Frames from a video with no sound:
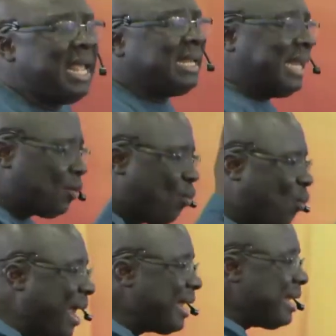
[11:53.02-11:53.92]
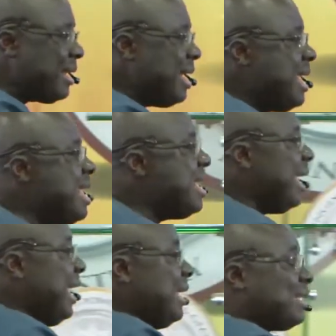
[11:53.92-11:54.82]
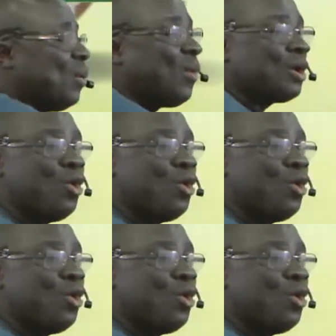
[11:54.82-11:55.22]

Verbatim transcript: that when he is the one